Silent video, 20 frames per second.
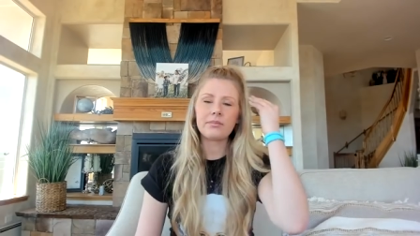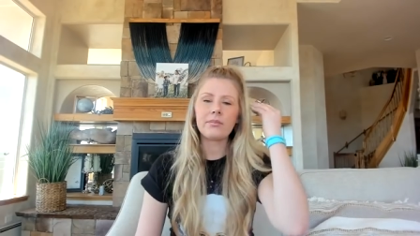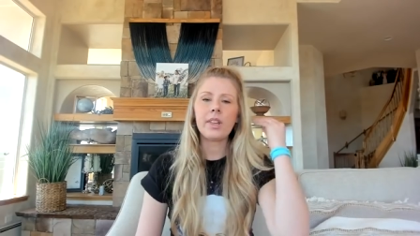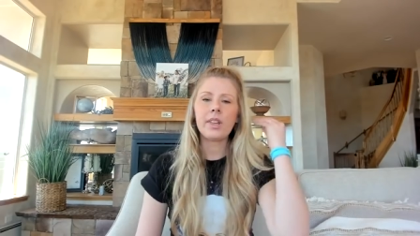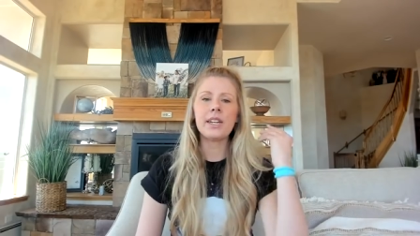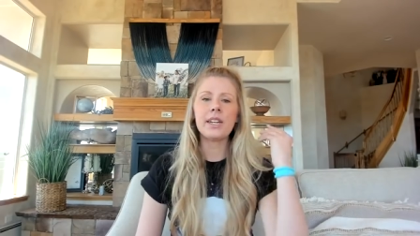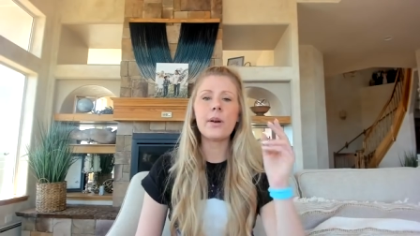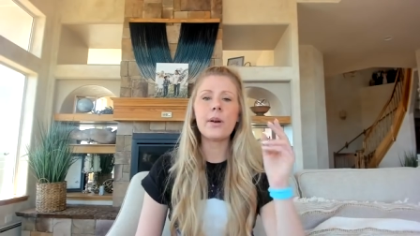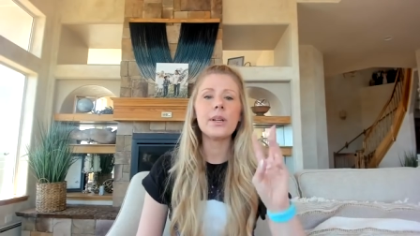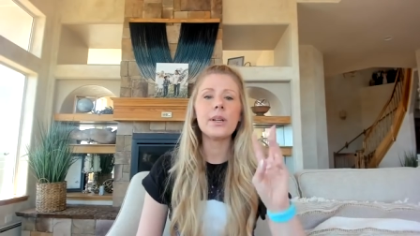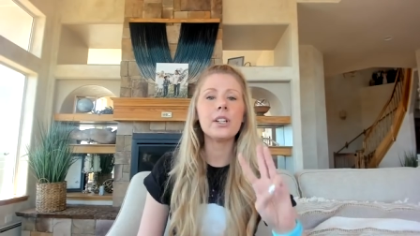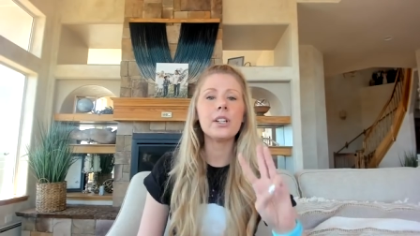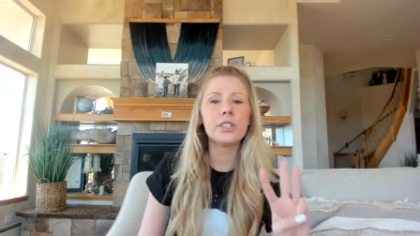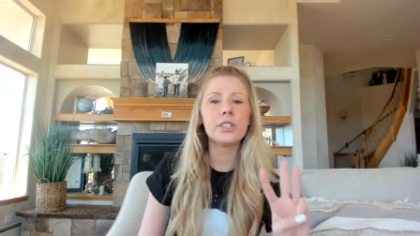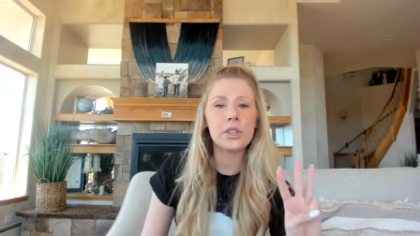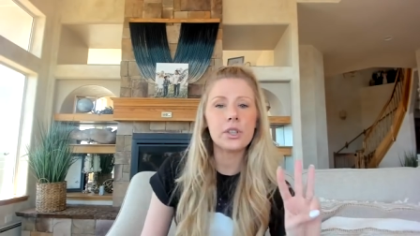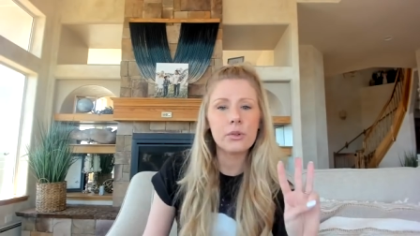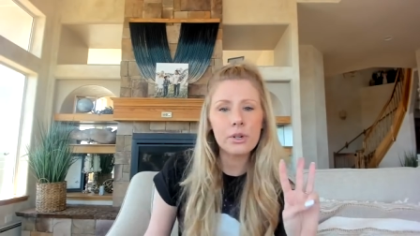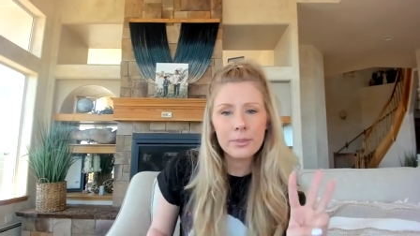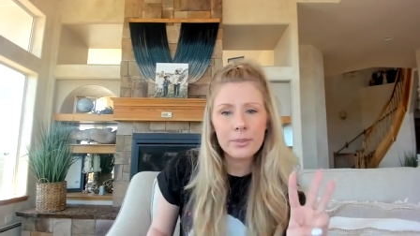Now we looked
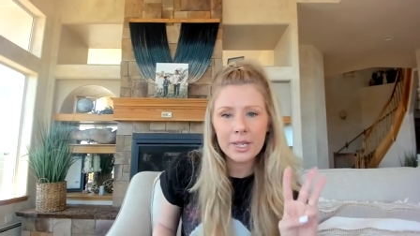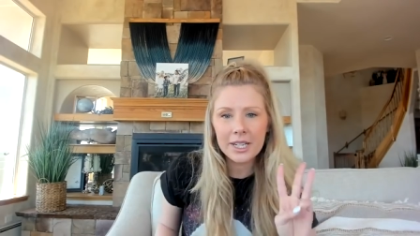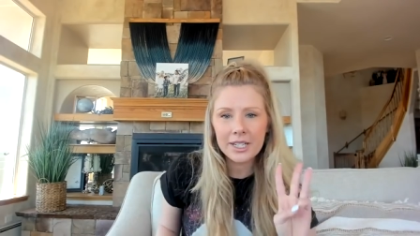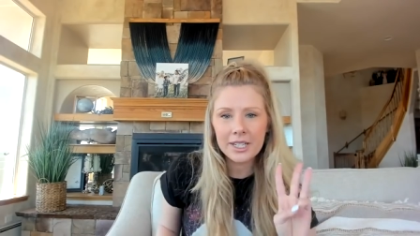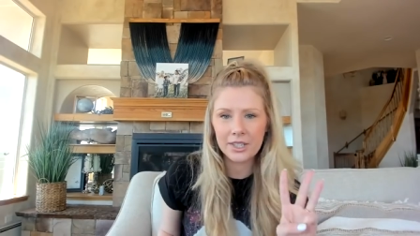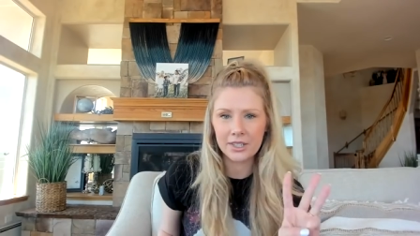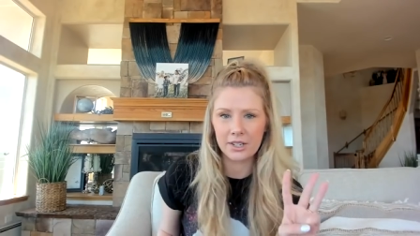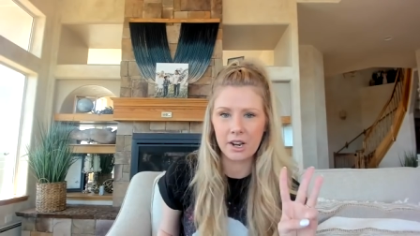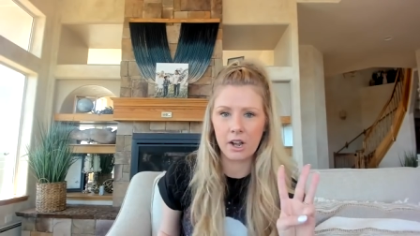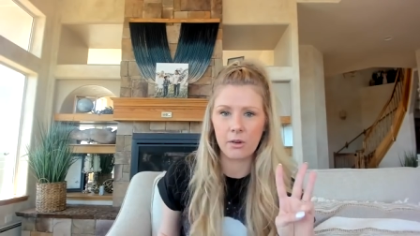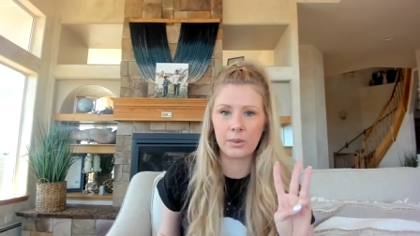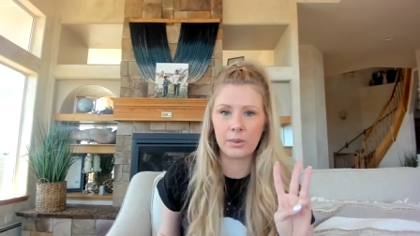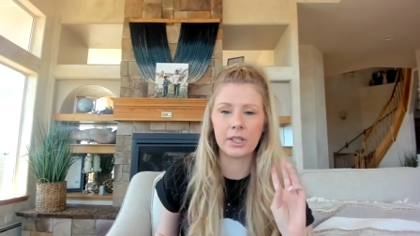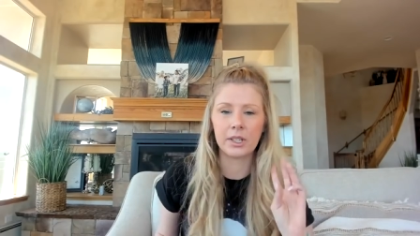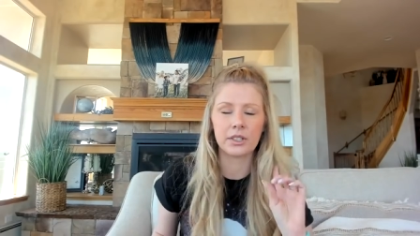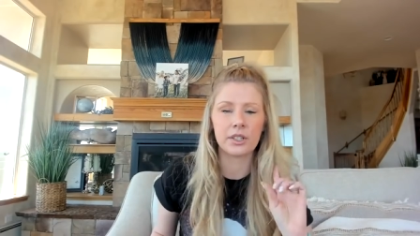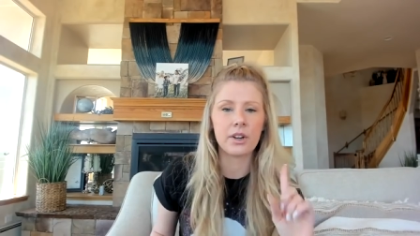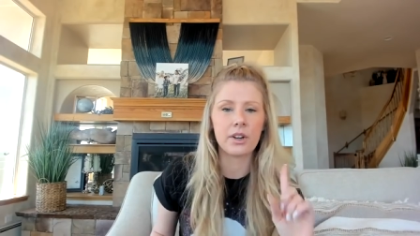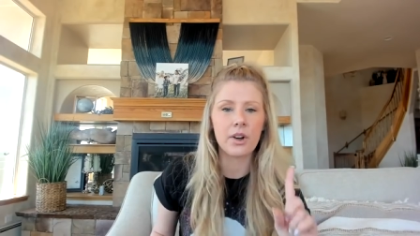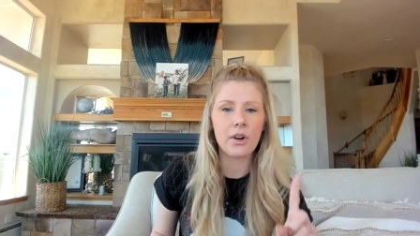in three places, y'all. We
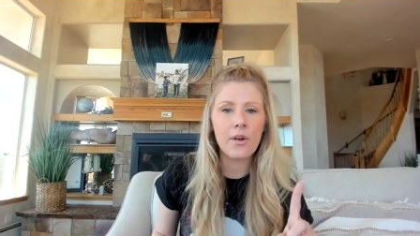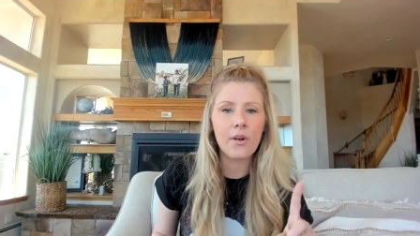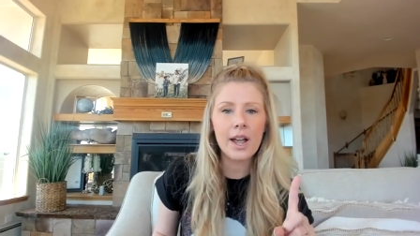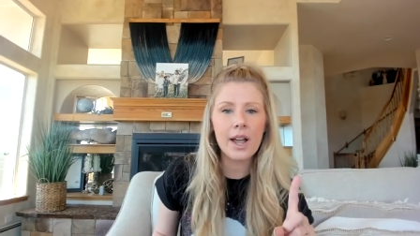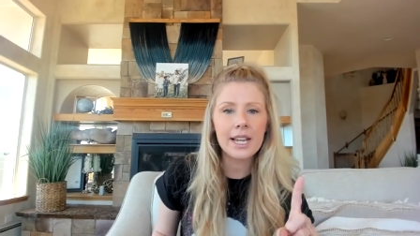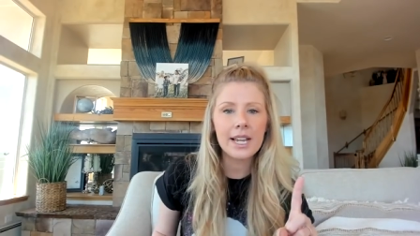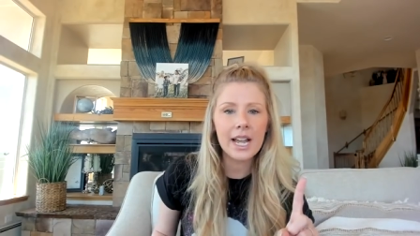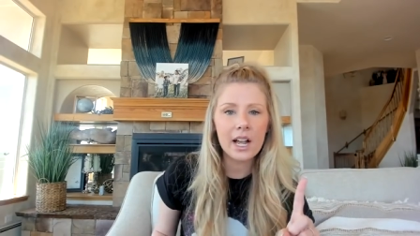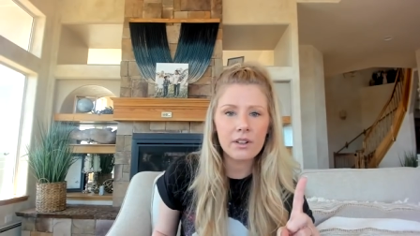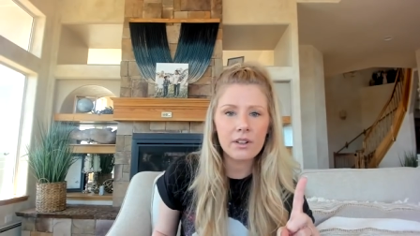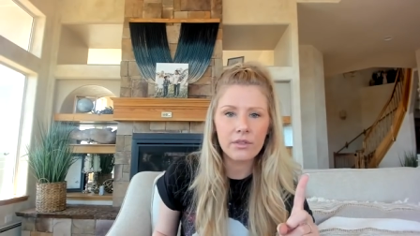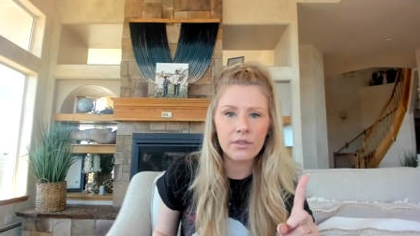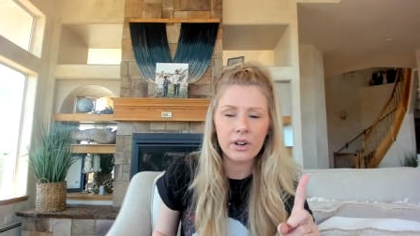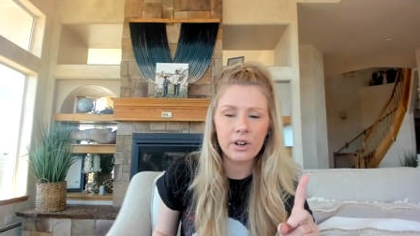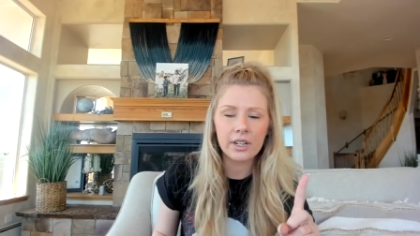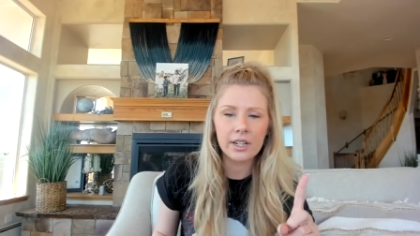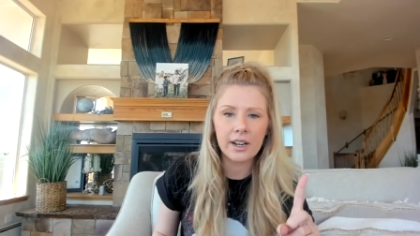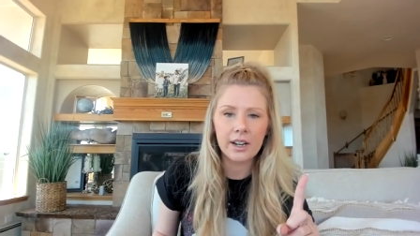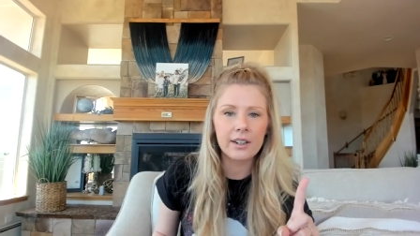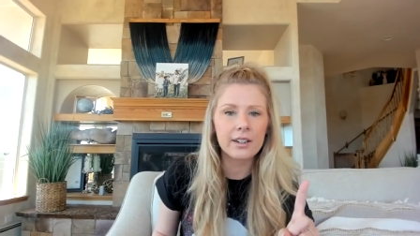looked in Ojai,
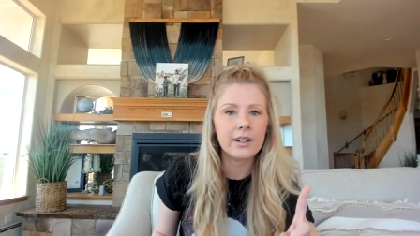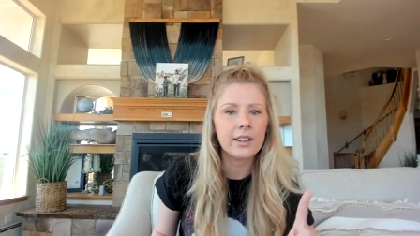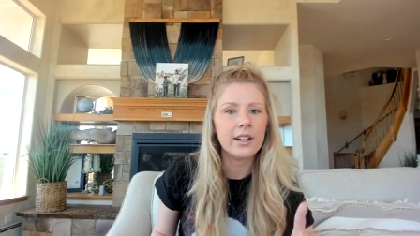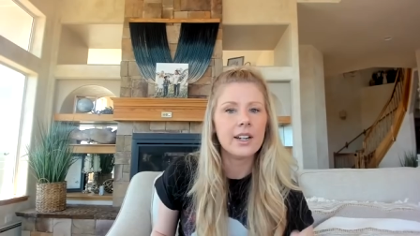California.